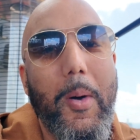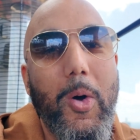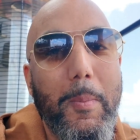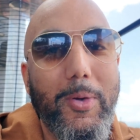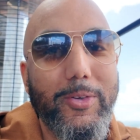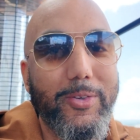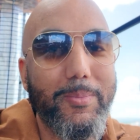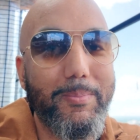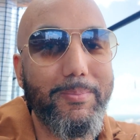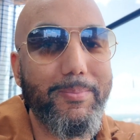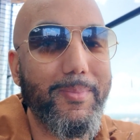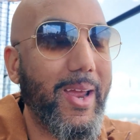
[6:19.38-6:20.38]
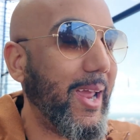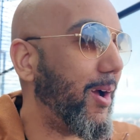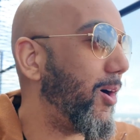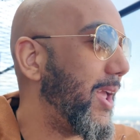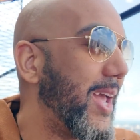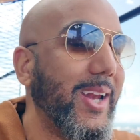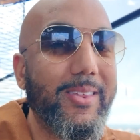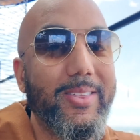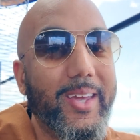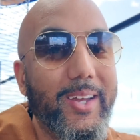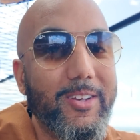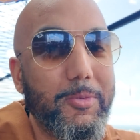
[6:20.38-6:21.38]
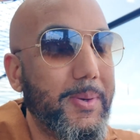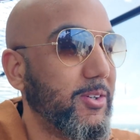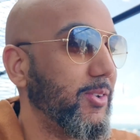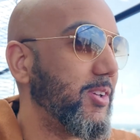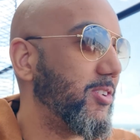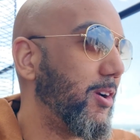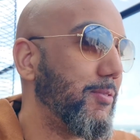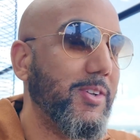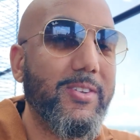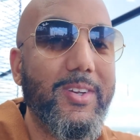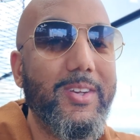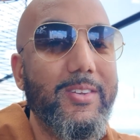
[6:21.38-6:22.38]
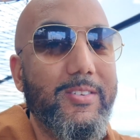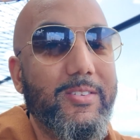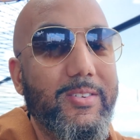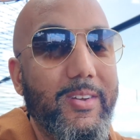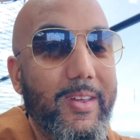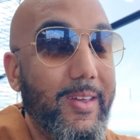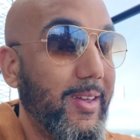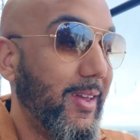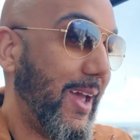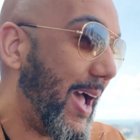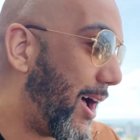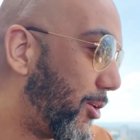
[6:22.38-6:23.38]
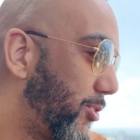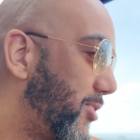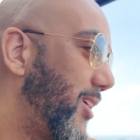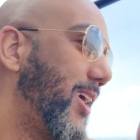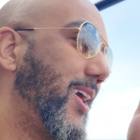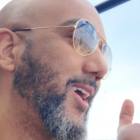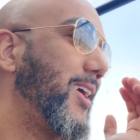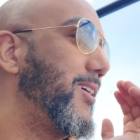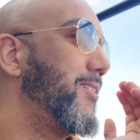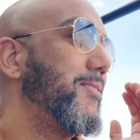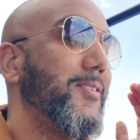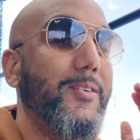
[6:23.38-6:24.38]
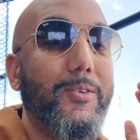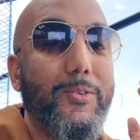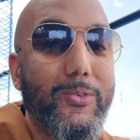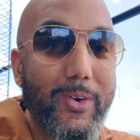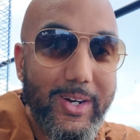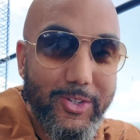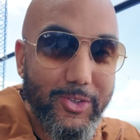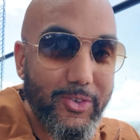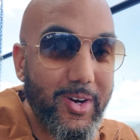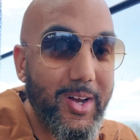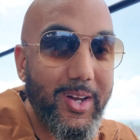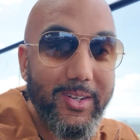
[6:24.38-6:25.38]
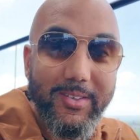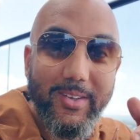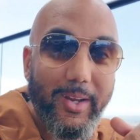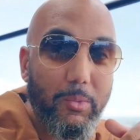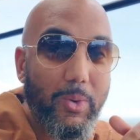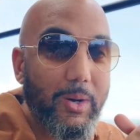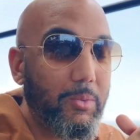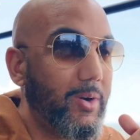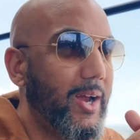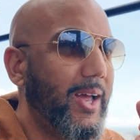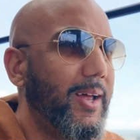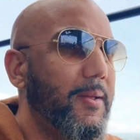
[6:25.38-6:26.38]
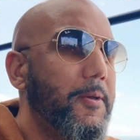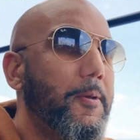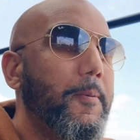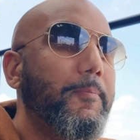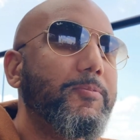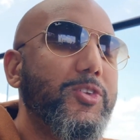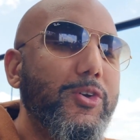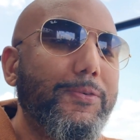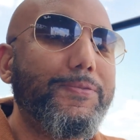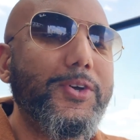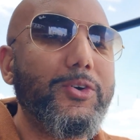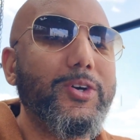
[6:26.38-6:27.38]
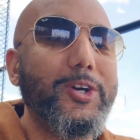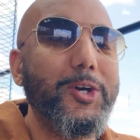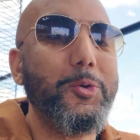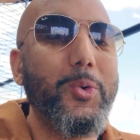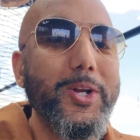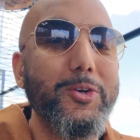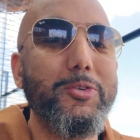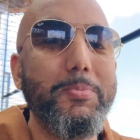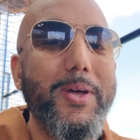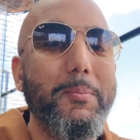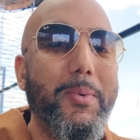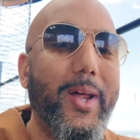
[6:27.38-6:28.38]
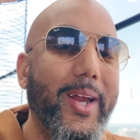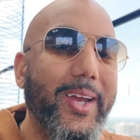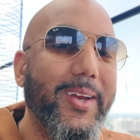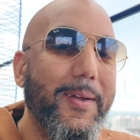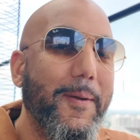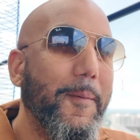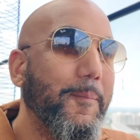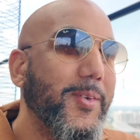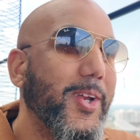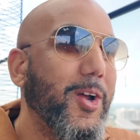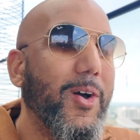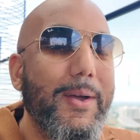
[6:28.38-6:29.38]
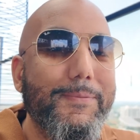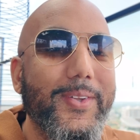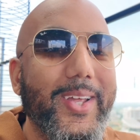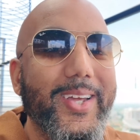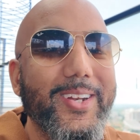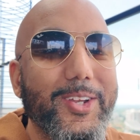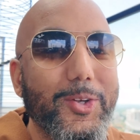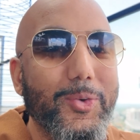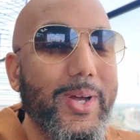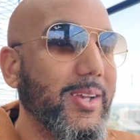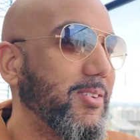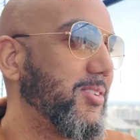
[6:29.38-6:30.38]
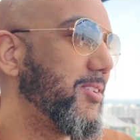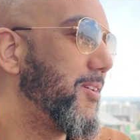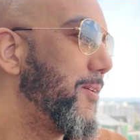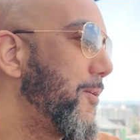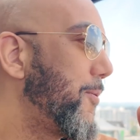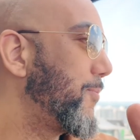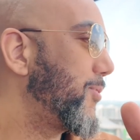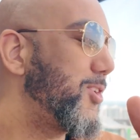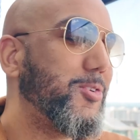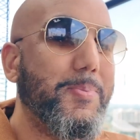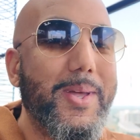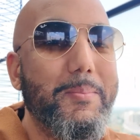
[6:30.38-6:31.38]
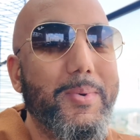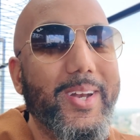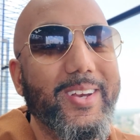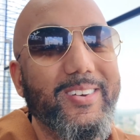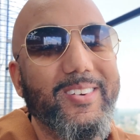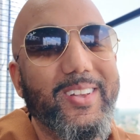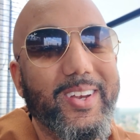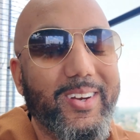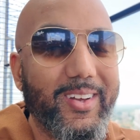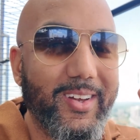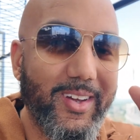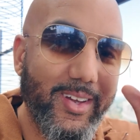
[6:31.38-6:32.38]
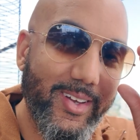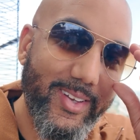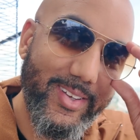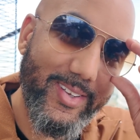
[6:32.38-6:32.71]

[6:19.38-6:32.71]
almost anything, especially services, housing, restaurants, like where we're at. You feel good when you spend money. I feel like in the U.S., you spend money and you're like, oh,